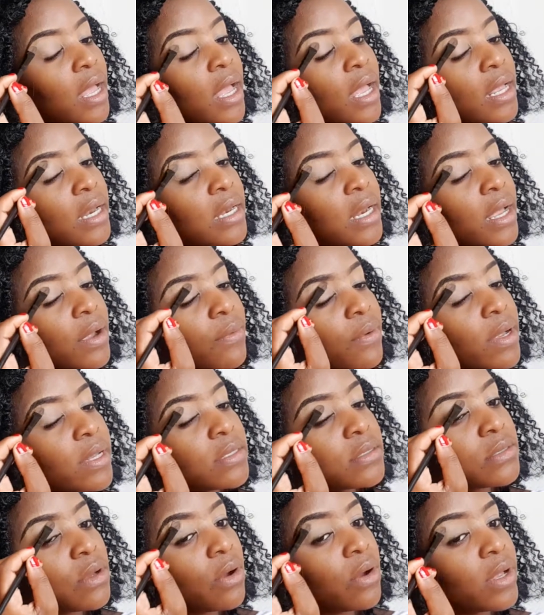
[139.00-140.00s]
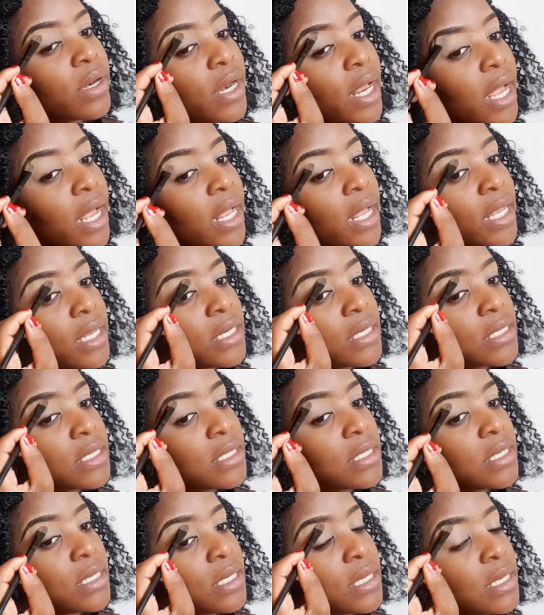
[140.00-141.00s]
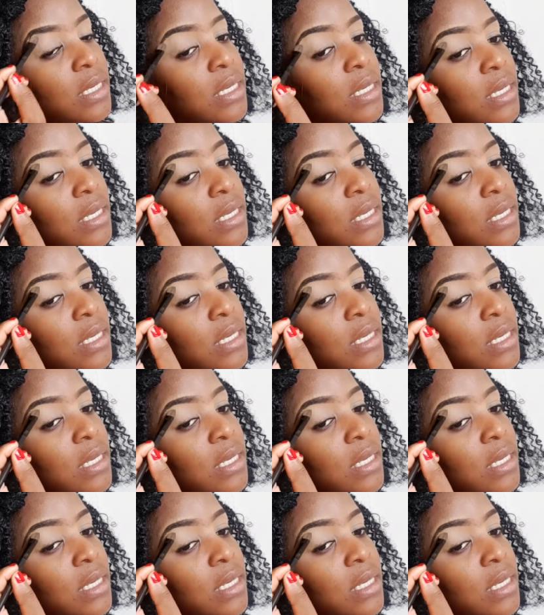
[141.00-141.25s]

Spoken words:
And I went on and